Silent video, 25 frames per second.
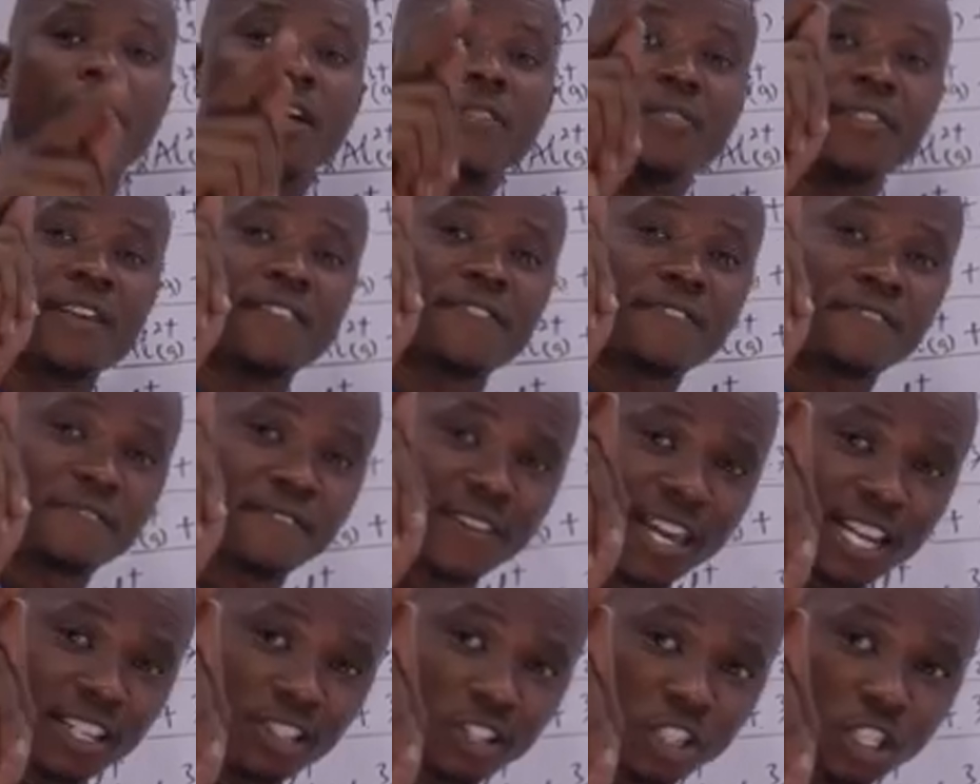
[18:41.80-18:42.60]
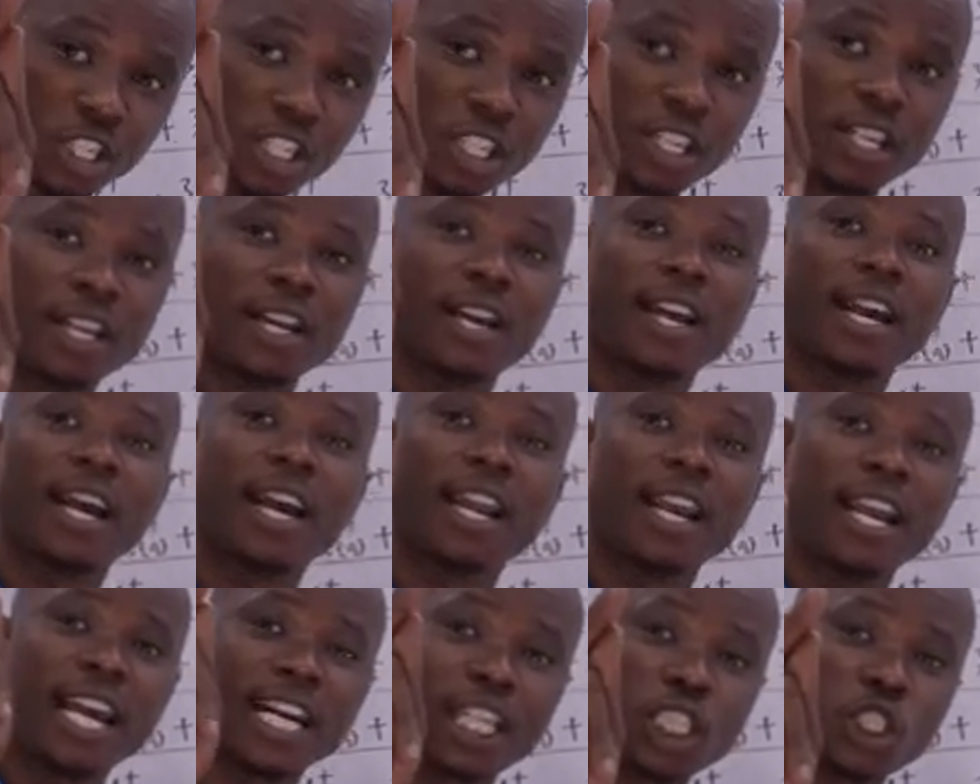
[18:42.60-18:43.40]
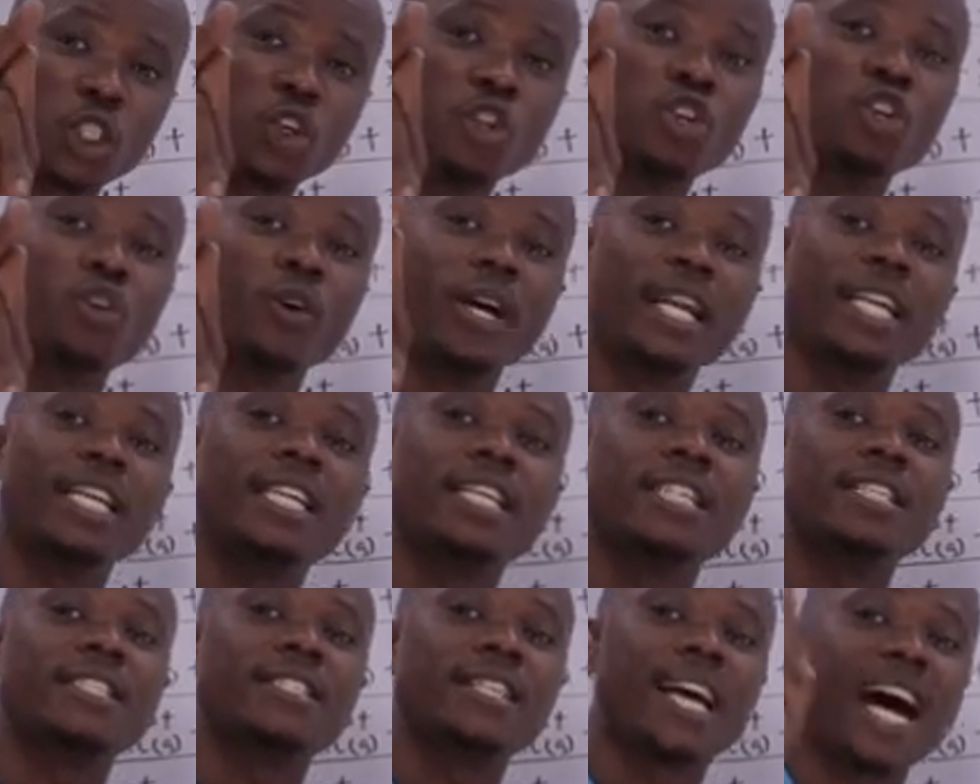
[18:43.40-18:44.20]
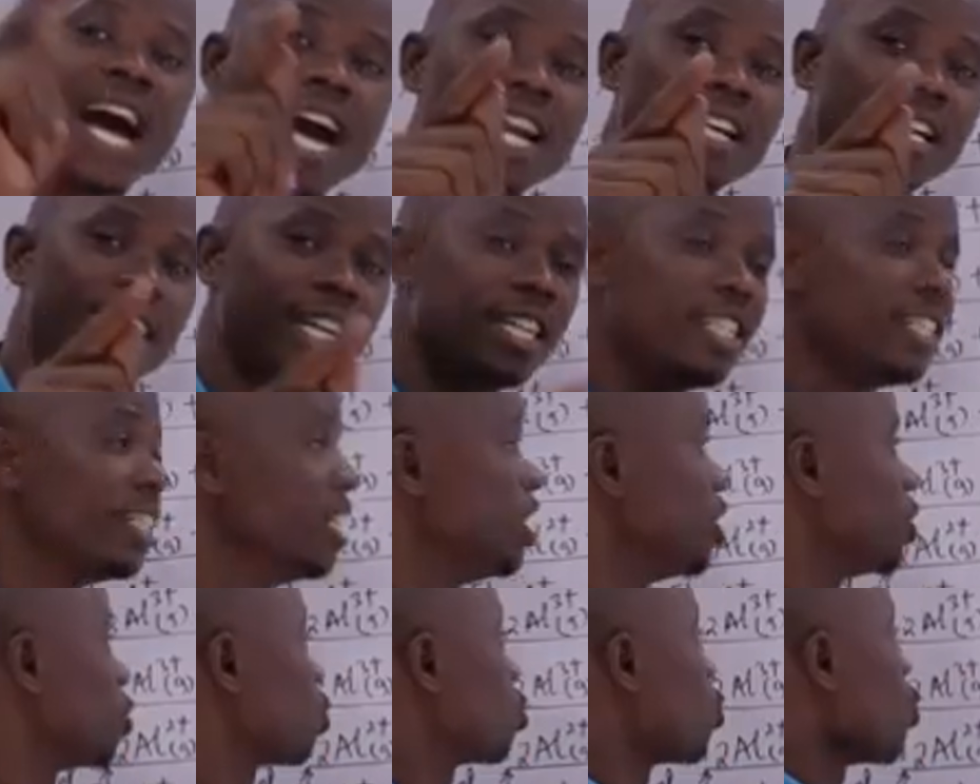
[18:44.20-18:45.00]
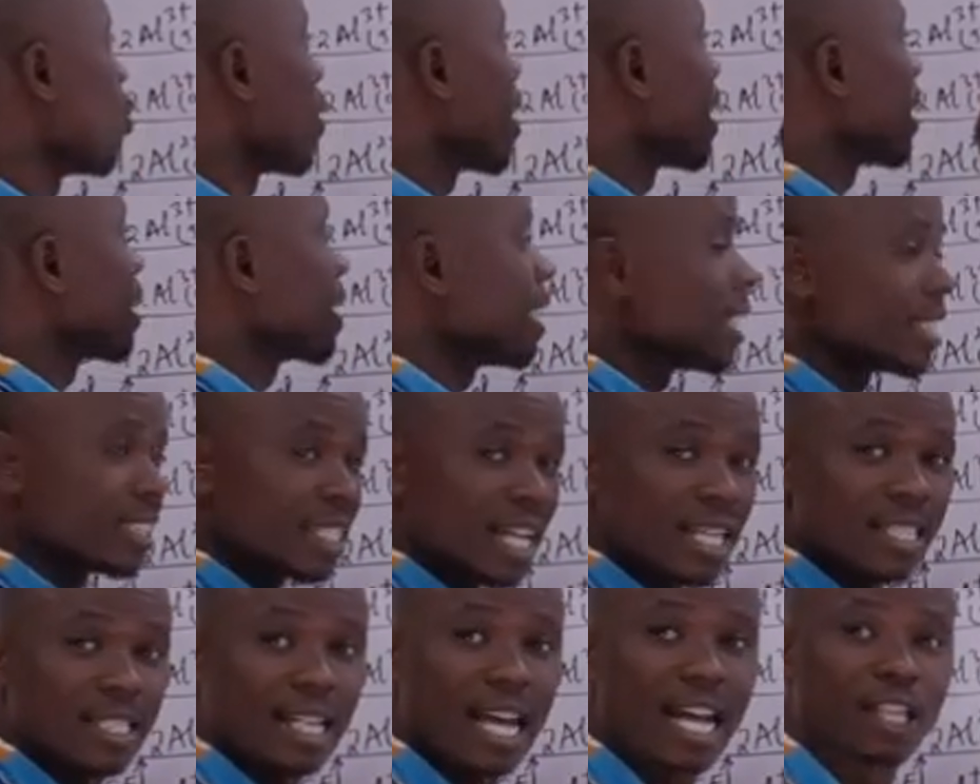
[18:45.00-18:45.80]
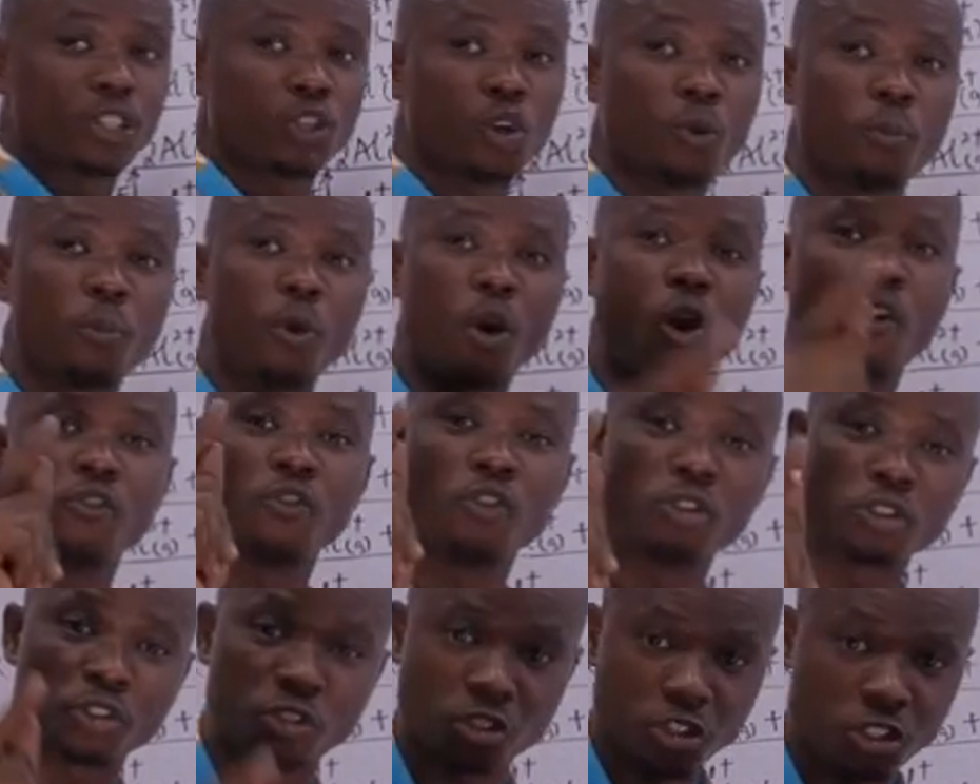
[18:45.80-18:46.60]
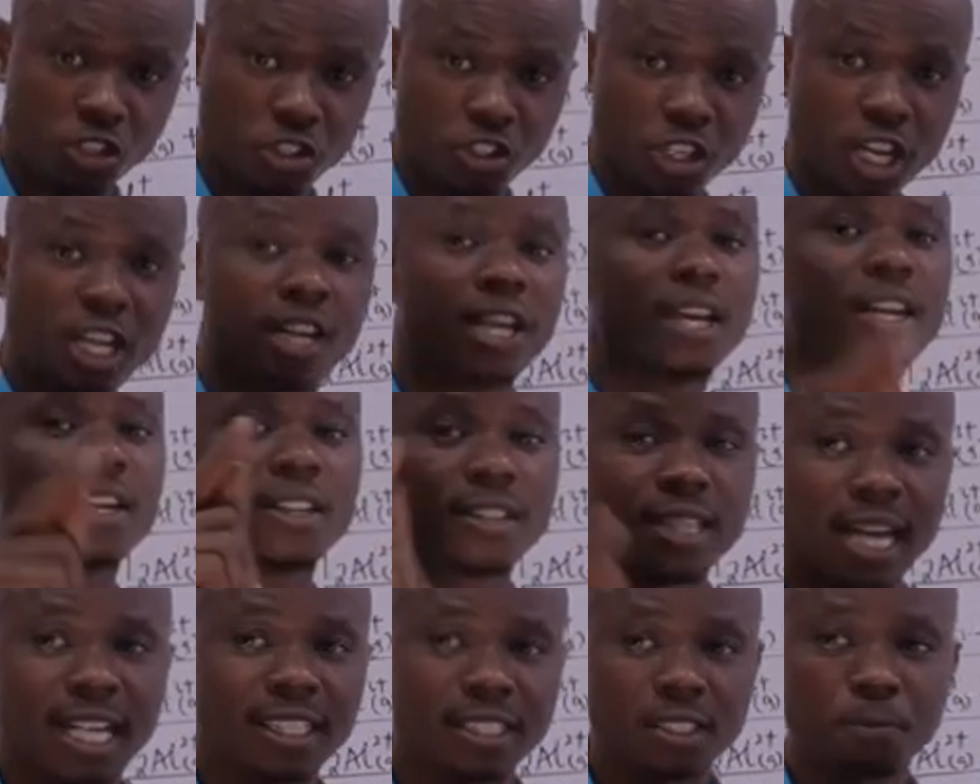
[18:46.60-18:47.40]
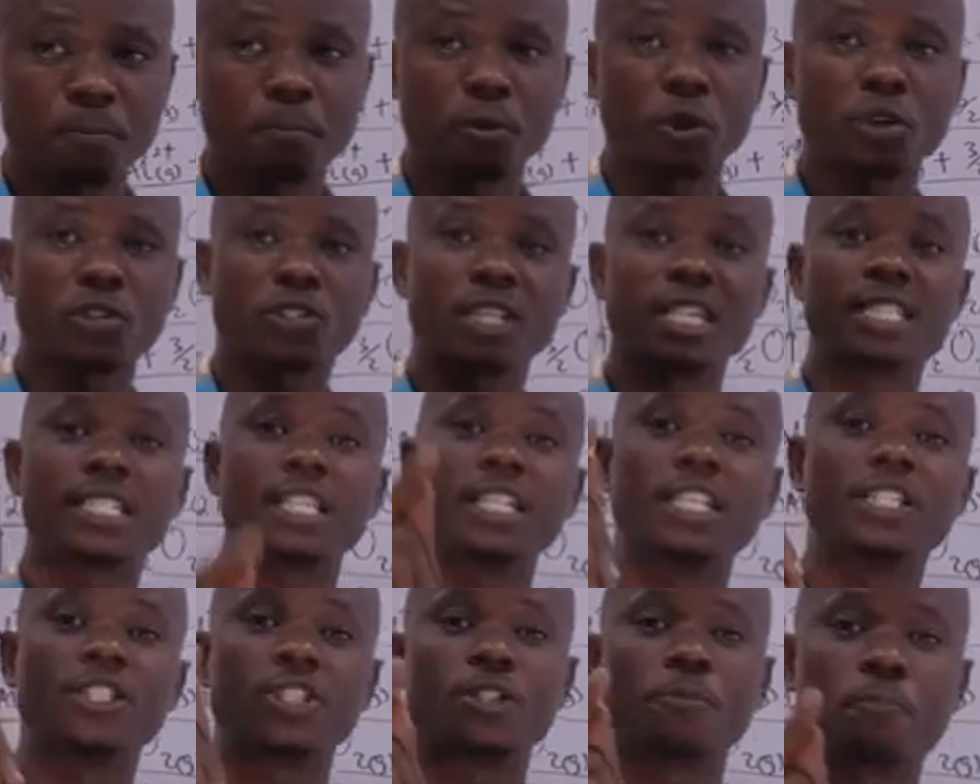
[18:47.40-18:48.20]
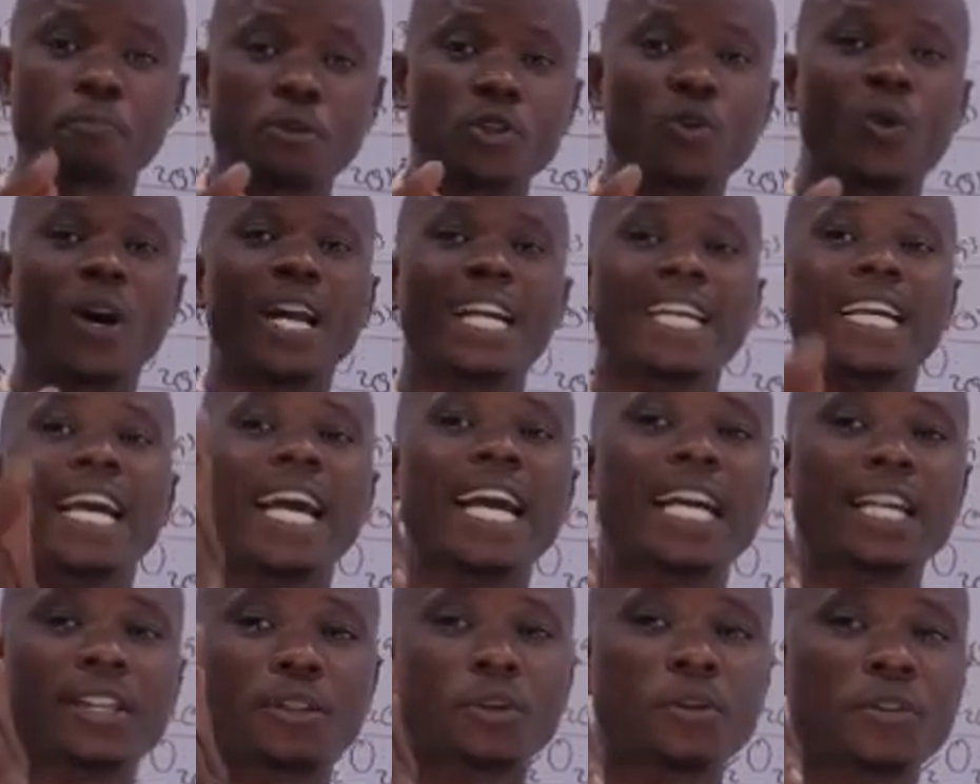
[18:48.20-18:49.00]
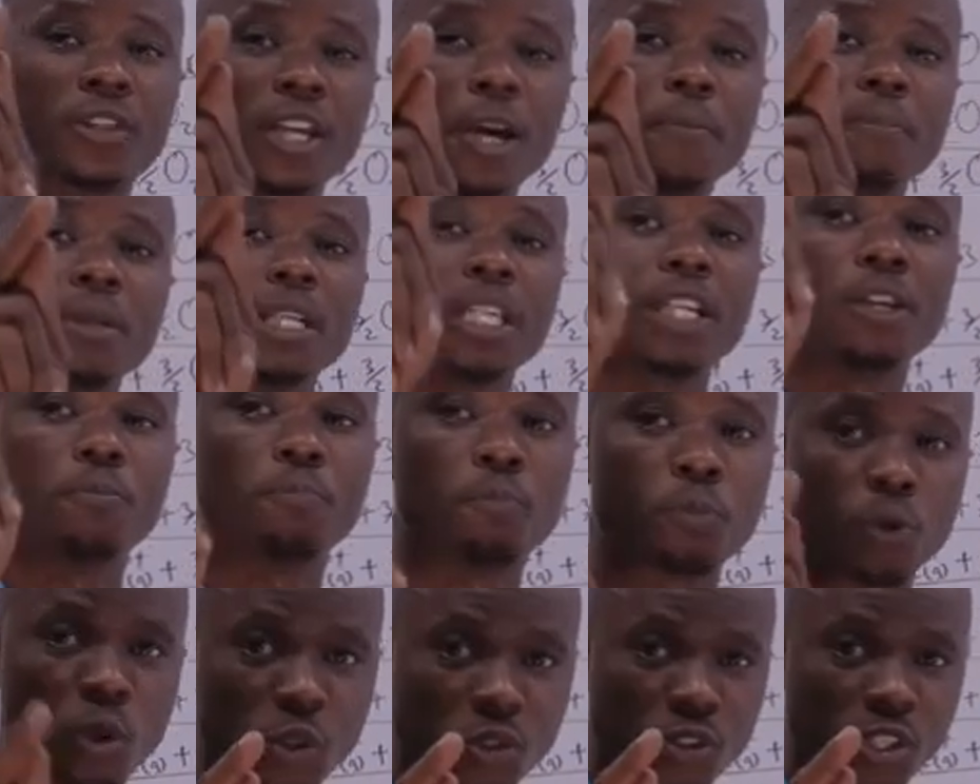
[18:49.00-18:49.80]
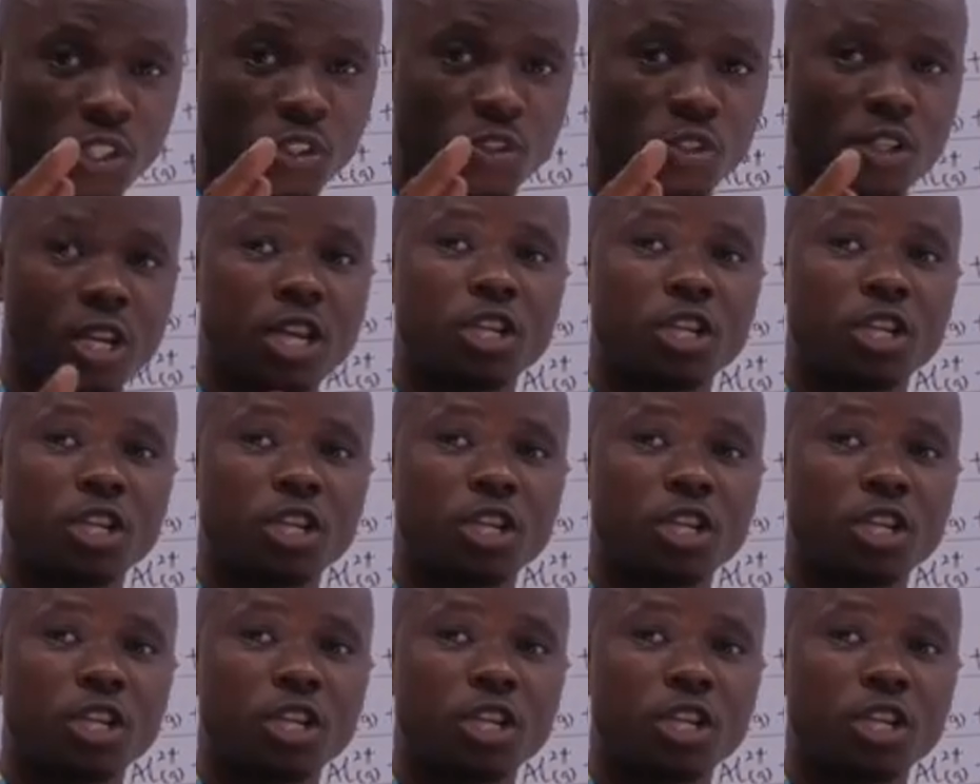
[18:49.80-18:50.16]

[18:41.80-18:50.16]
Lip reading: the first electron, when it is added to a gaseous atom of oxygen, that process is purely exothermic process.